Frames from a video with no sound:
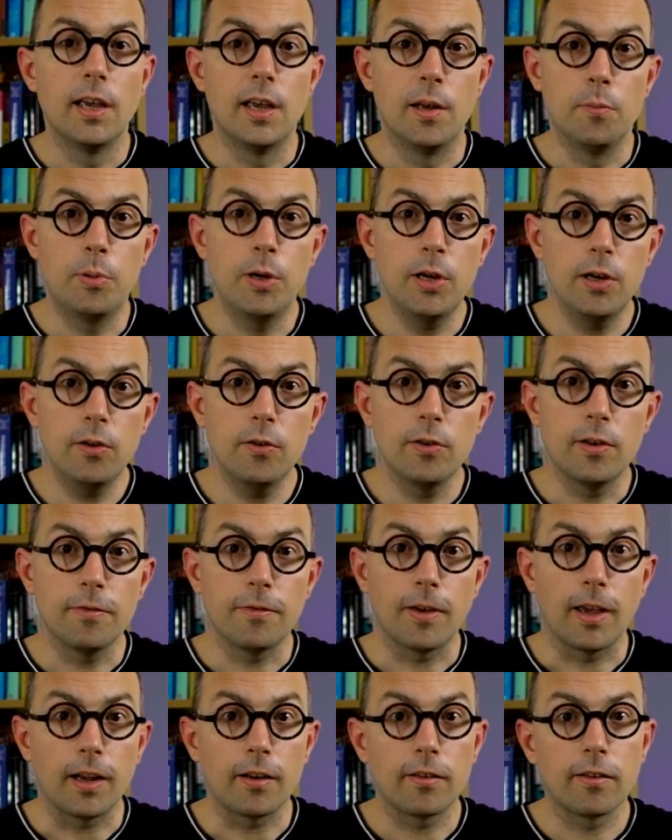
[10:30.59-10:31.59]
And period
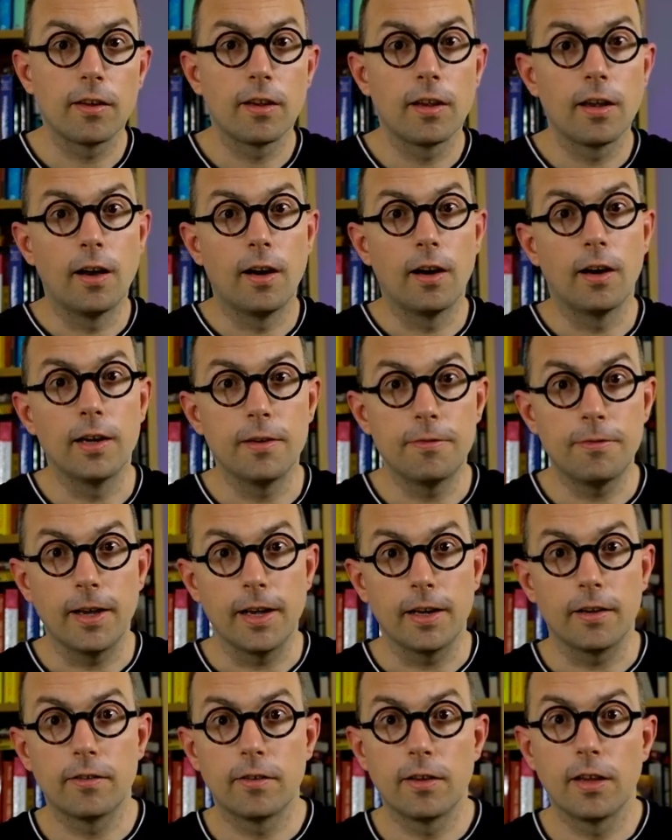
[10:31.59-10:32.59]
effects are
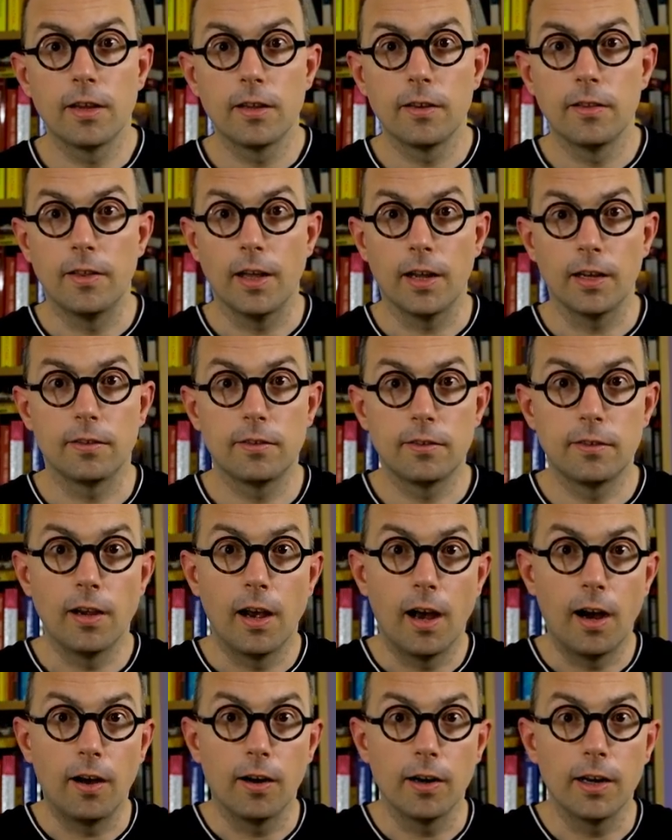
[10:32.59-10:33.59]
effects that
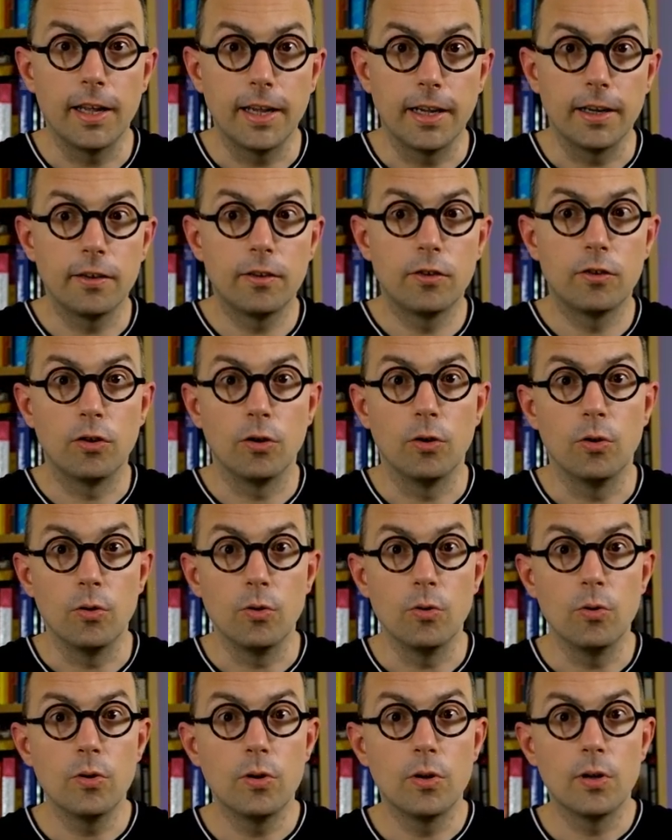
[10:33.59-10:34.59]
are linked
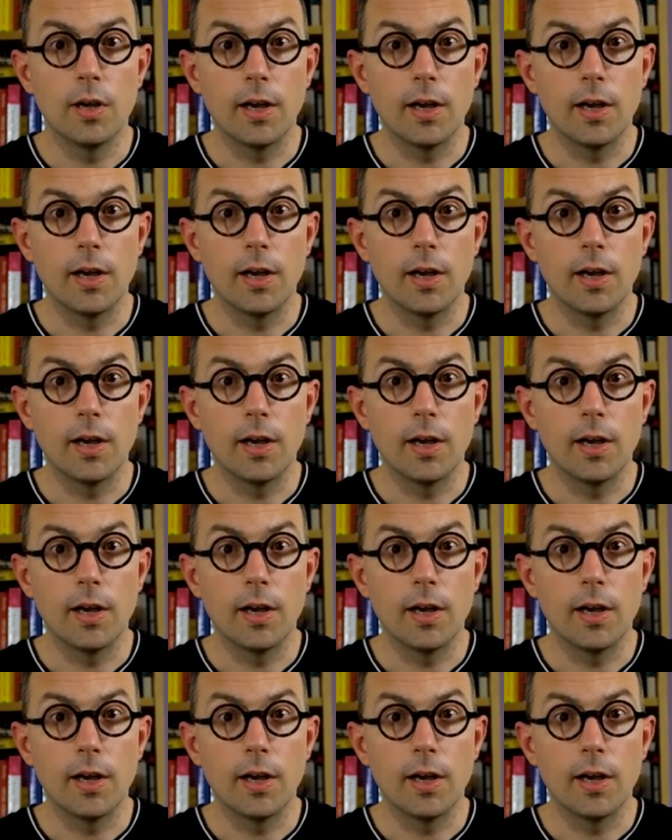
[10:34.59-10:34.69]
to